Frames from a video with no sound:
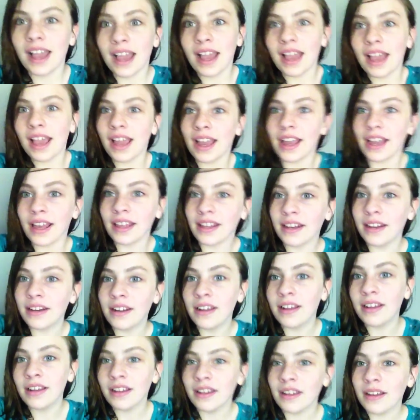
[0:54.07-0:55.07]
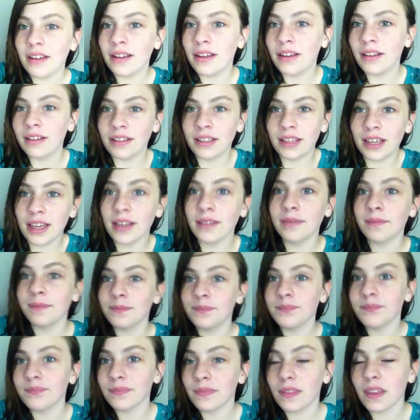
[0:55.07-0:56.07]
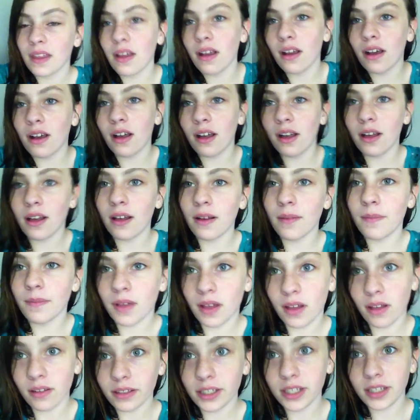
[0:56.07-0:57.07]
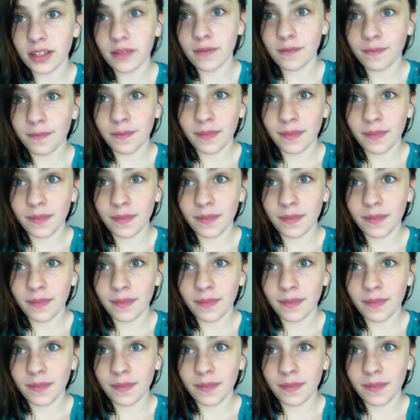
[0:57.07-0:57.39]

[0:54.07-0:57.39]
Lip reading: And yeah. Also,